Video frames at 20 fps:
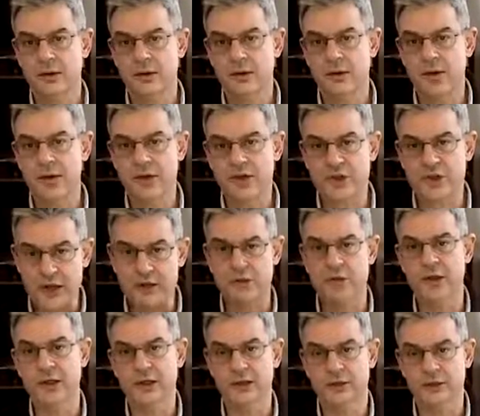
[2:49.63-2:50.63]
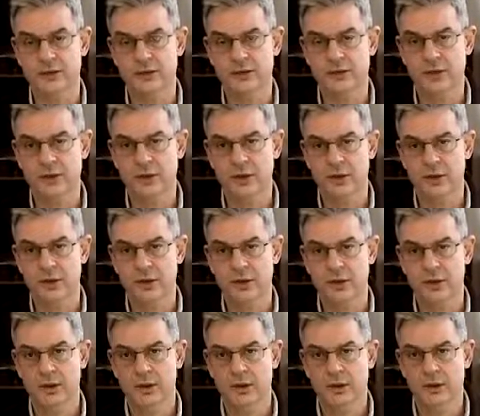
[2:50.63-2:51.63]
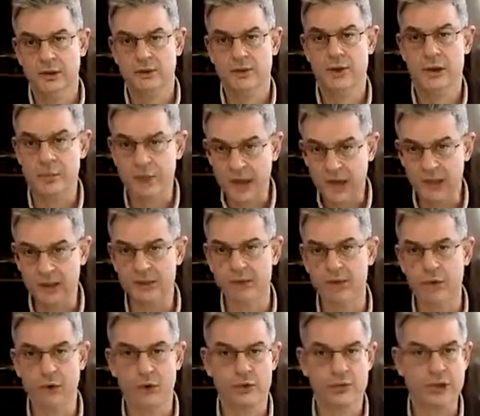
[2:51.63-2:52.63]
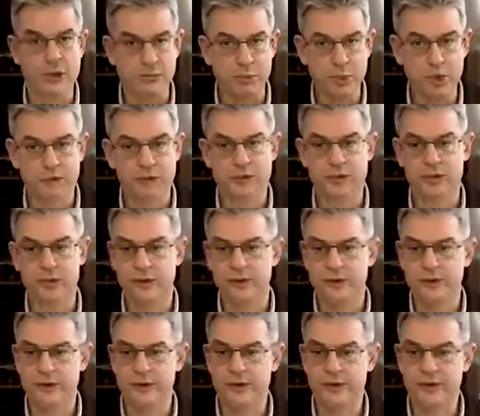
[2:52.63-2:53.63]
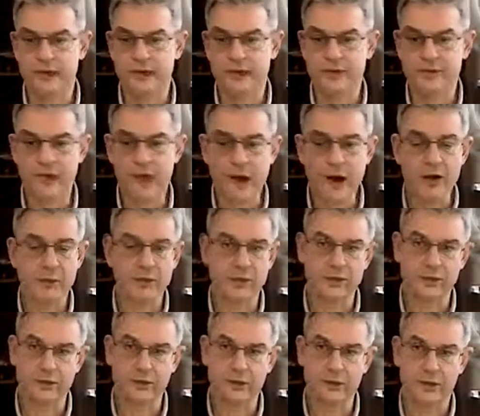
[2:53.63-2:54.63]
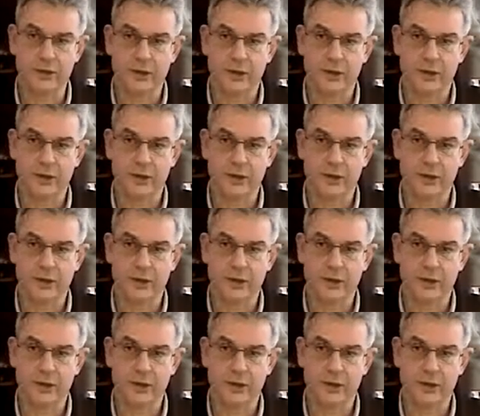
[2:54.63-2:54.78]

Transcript: regenerate, rebuild or reboot the environment